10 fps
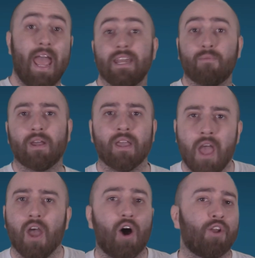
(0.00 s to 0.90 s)
Anyway,
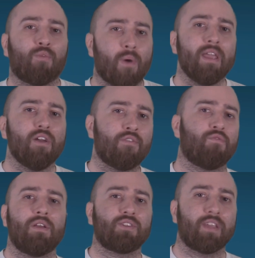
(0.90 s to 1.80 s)
an array of
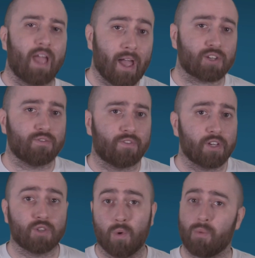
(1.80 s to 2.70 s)
wrestling action
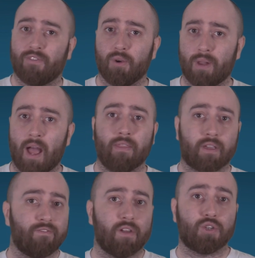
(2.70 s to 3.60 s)
figures were revealed at the
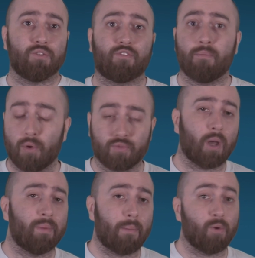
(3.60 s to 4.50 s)
convention from both
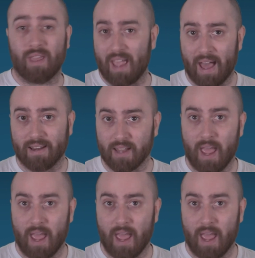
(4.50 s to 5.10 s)
WWE and